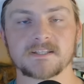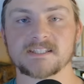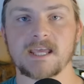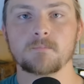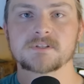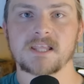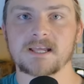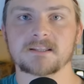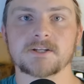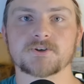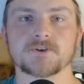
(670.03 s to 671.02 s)
The same was
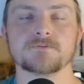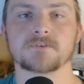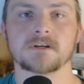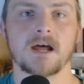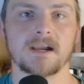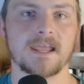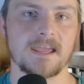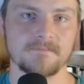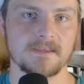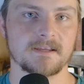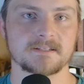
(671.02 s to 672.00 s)
likely true for
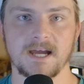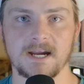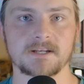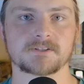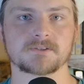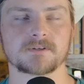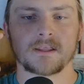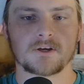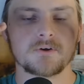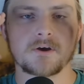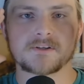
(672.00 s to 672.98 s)
non-avian dinosaurs.
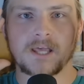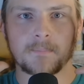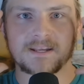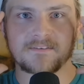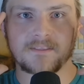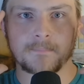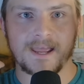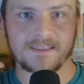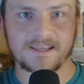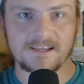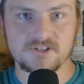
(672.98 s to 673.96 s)
Like, who knows how many of them had
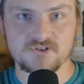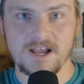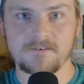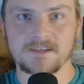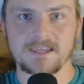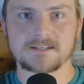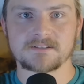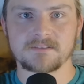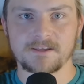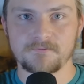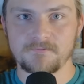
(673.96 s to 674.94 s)
like extravagant
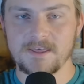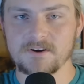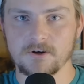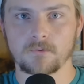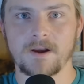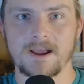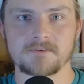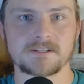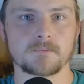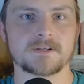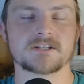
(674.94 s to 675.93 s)
like feather
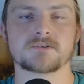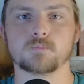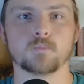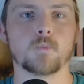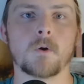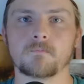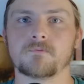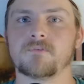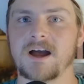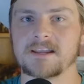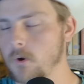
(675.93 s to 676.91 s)
crowns that we just won't
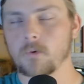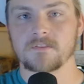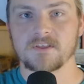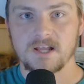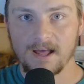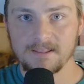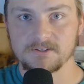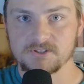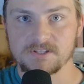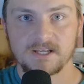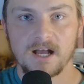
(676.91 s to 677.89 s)
find. Or the
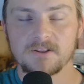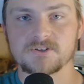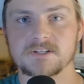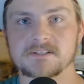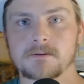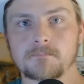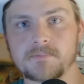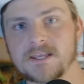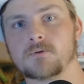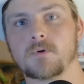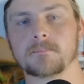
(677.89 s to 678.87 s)
colors. The colors is a
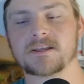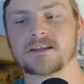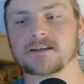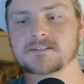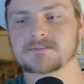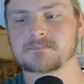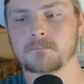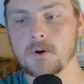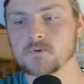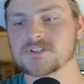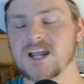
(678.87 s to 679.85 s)
big one because
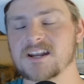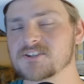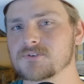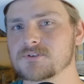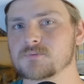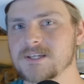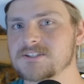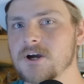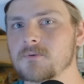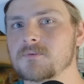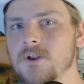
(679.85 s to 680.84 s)
most dinosaurs, we
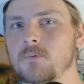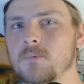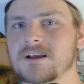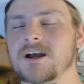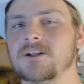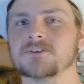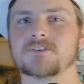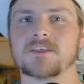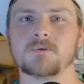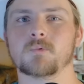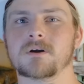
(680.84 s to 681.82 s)
don't know what color
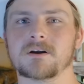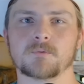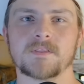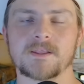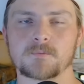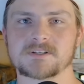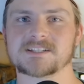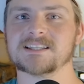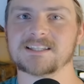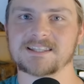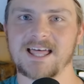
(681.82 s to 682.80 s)
they were when they were
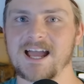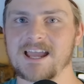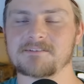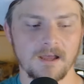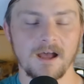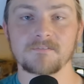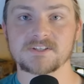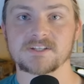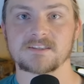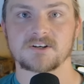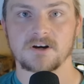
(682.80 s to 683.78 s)
still alive.
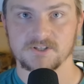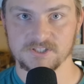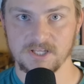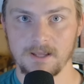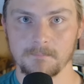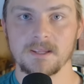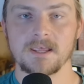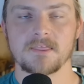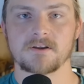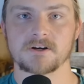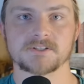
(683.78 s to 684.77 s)
Obviously, there are some
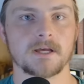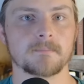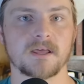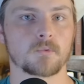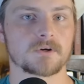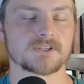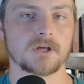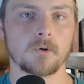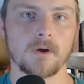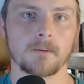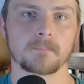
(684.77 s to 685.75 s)
that were so
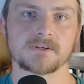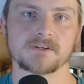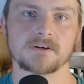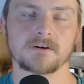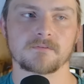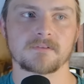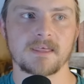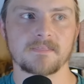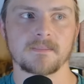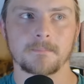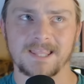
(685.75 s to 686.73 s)
well preserved
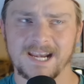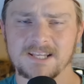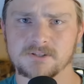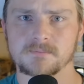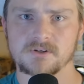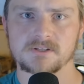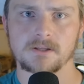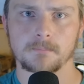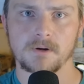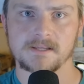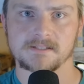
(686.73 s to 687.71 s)
that the melanosomes are still
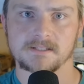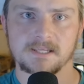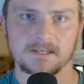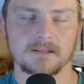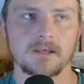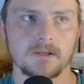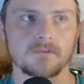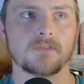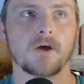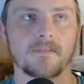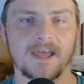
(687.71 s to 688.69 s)
present, and
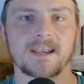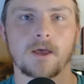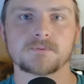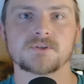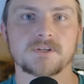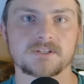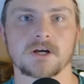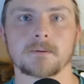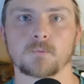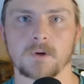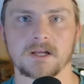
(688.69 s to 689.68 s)
that helps you
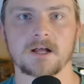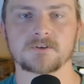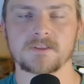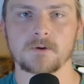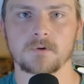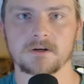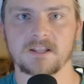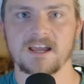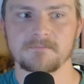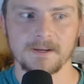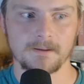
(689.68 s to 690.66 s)
determine what color they were in
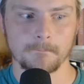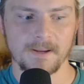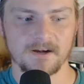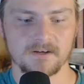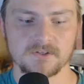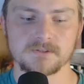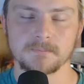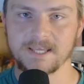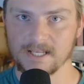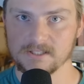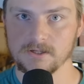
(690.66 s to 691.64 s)
life by comparing those
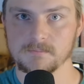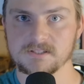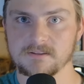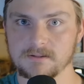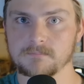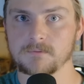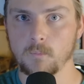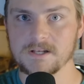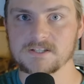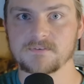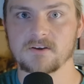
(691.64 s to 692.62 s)
melanosomes to the
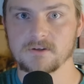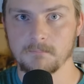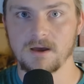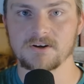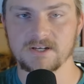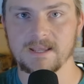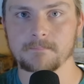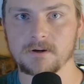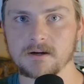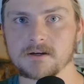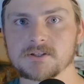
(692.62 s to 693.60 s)
ones found on modern day
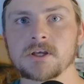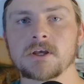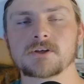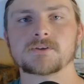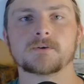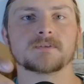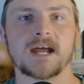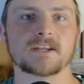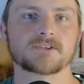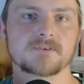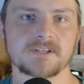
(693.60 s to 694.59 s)
birds. So dinosaurs